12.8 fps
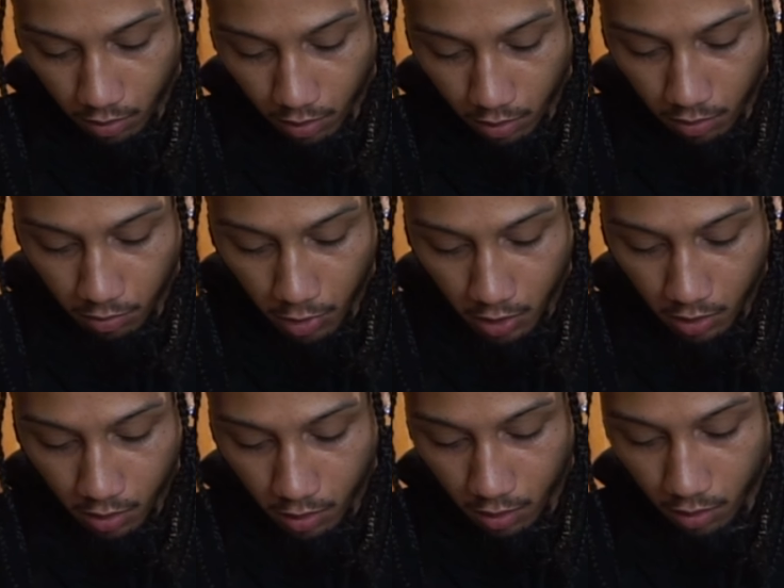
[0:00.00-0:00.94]
Come in,
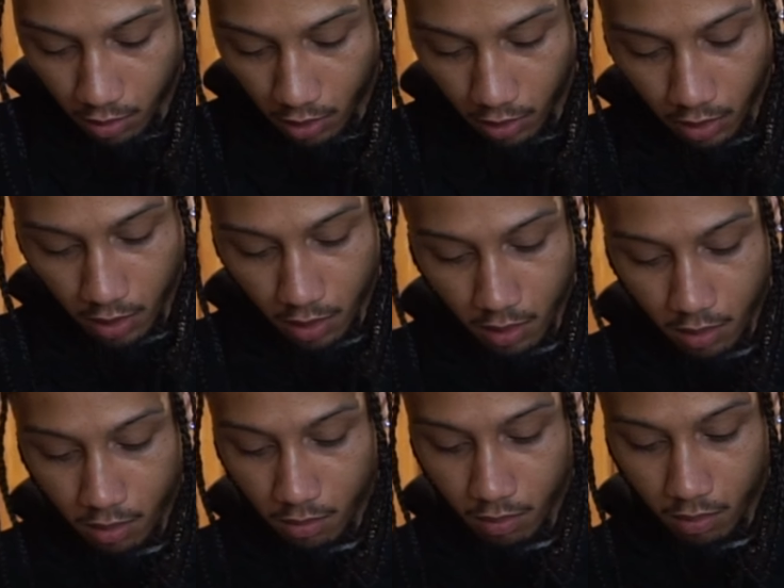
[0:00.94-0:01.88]
take that
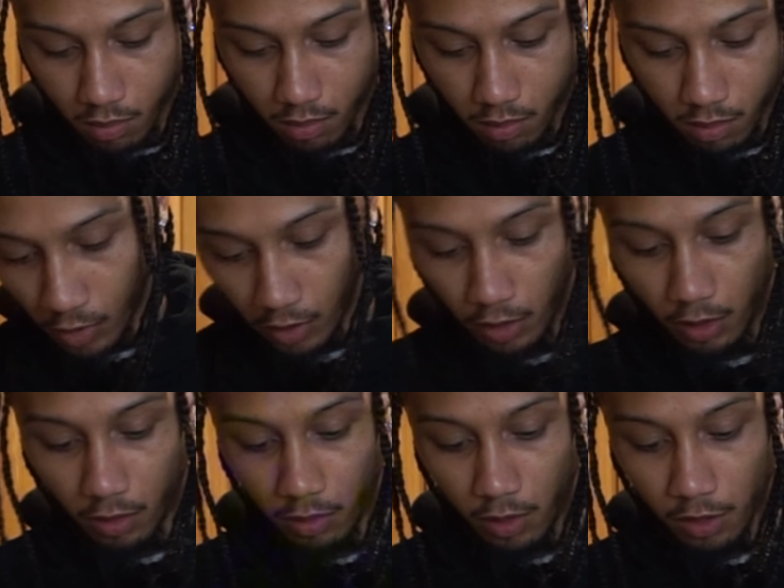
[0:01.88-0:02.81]
out. And then
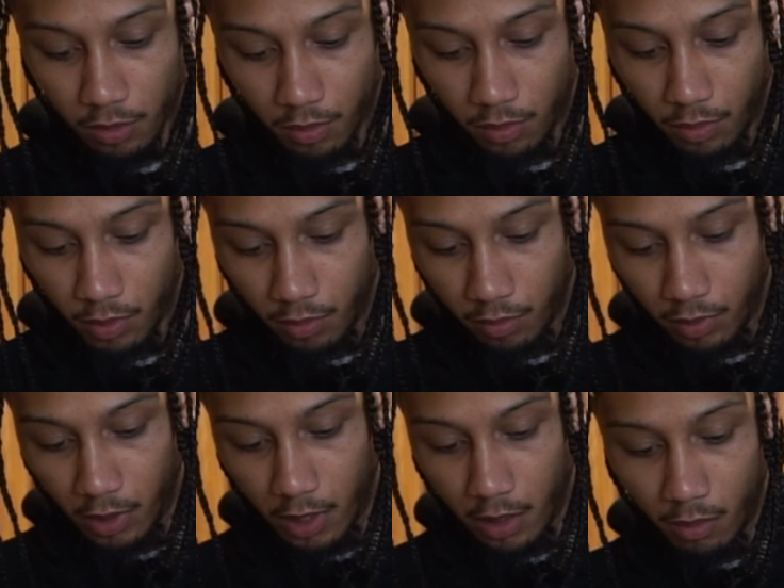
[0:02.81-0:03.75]
on this one, we don't
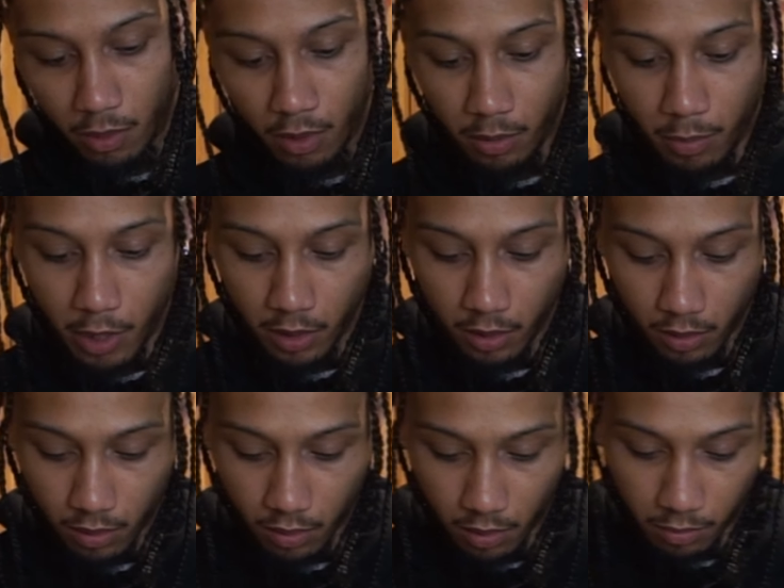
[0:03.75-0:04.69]
really gotta worry about it.
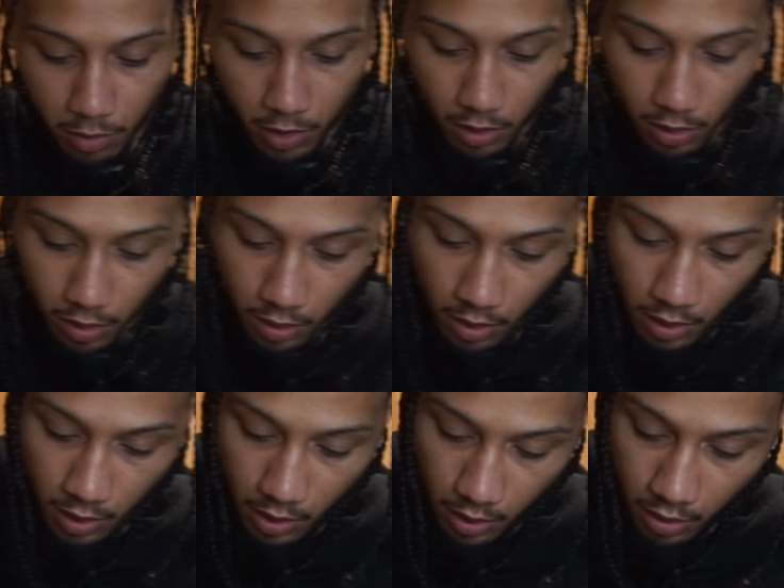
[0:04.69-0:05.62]
So I'm gonna just
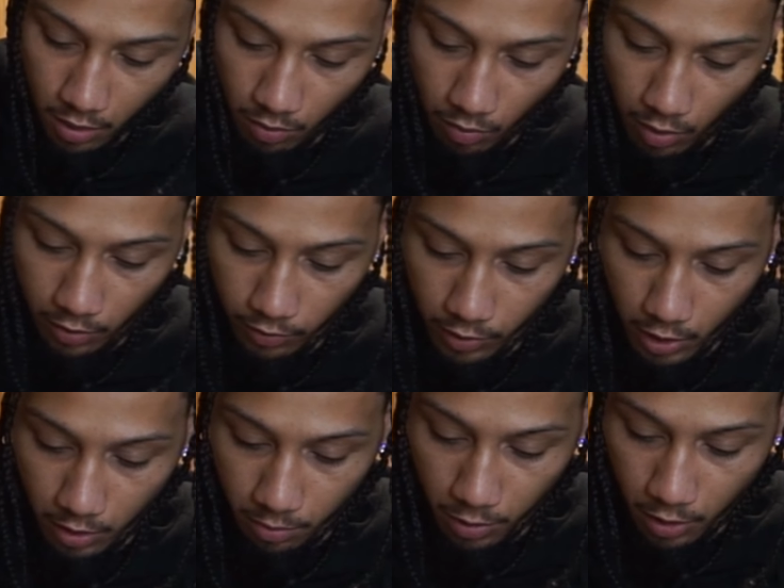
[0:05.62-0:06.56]
rough
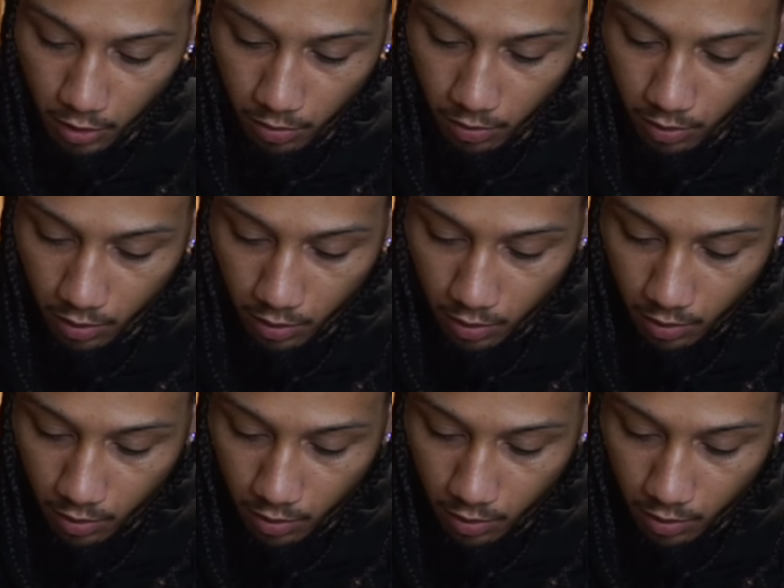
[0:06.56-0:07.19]
chop this one.